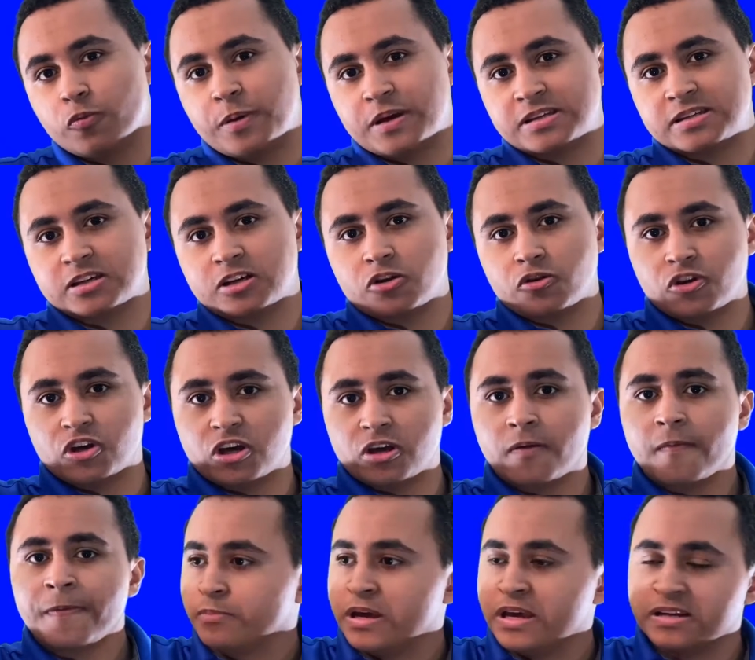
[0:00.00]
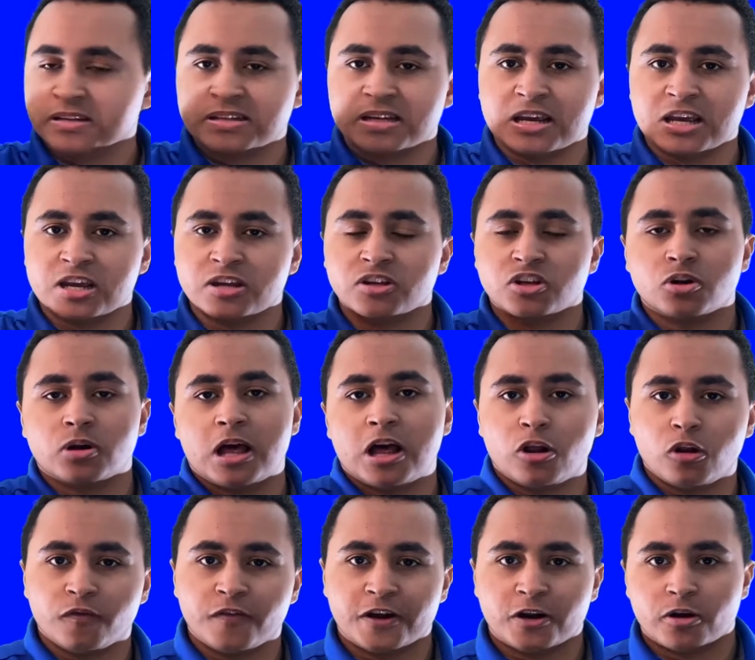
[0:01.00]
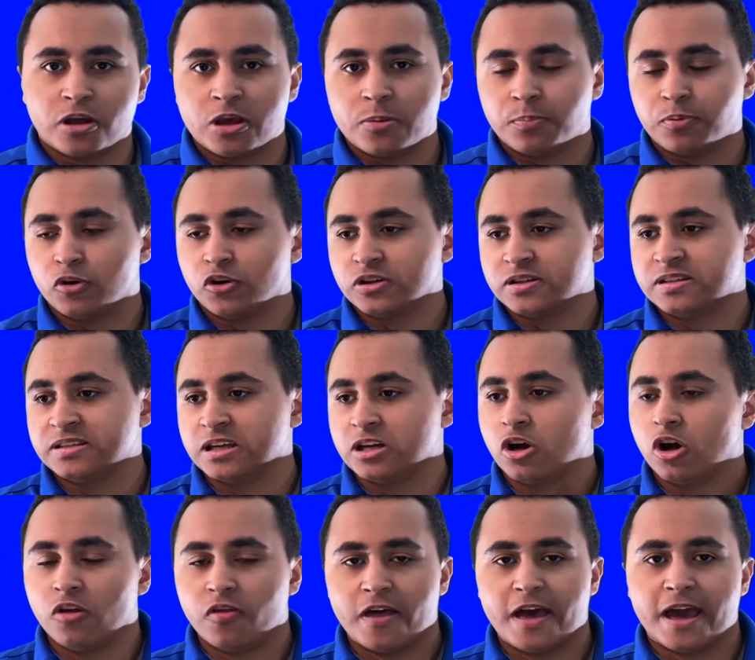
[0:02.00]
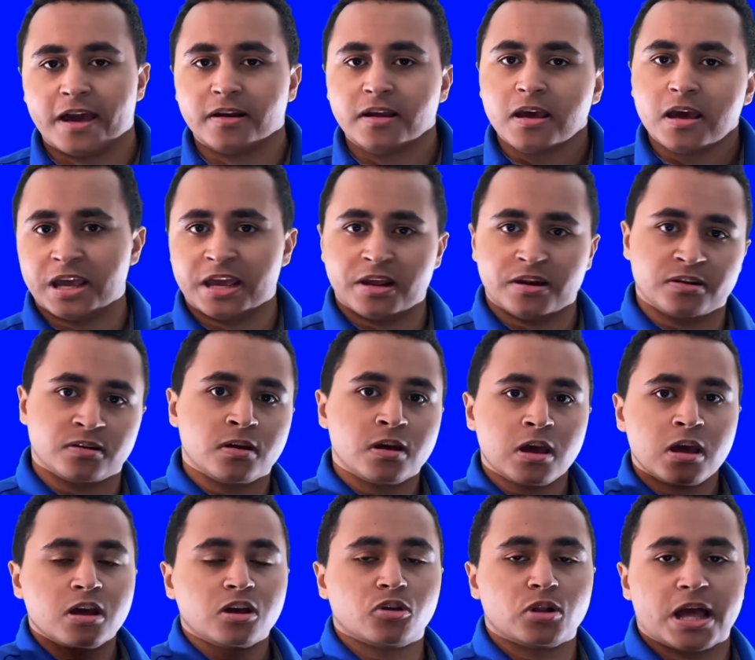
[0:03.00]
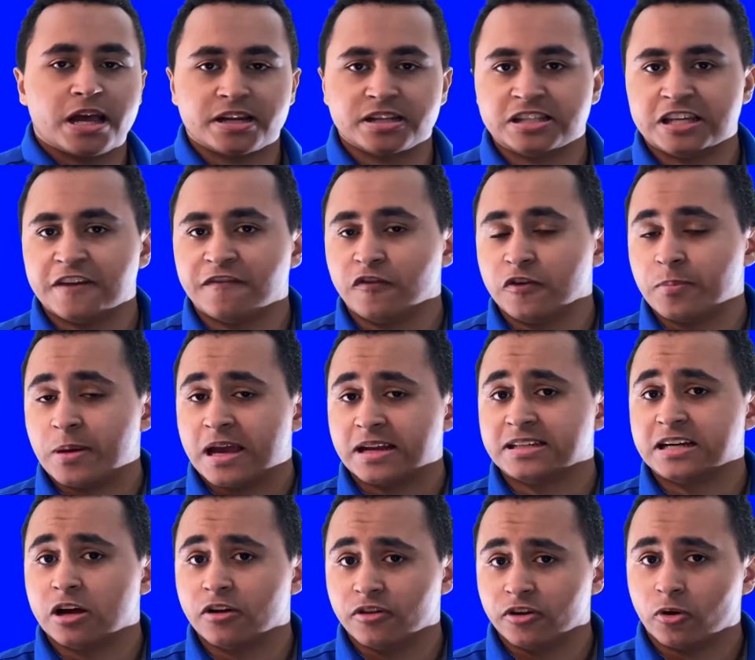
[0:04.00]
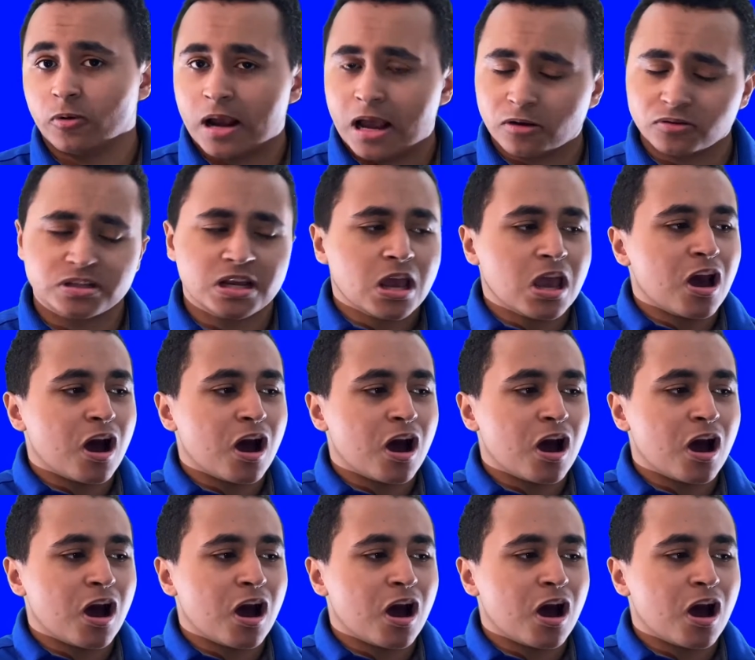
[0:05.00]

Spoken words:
basically maintain, elevator inputs and all that, and glide it safely back down on the ground.